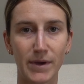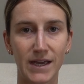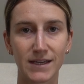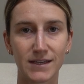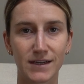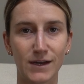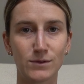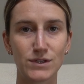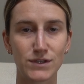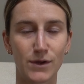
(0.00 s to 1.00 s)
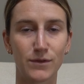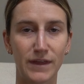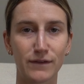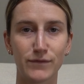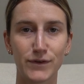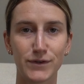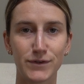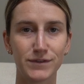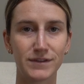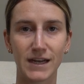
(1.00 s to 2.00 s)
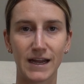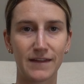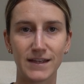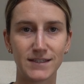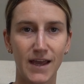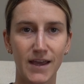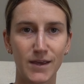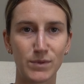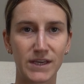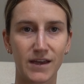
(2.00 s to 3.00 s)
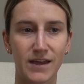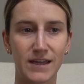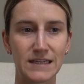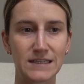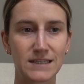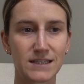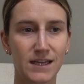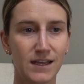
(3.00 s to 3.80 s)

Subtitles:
bike, I was so thankful that I had that day because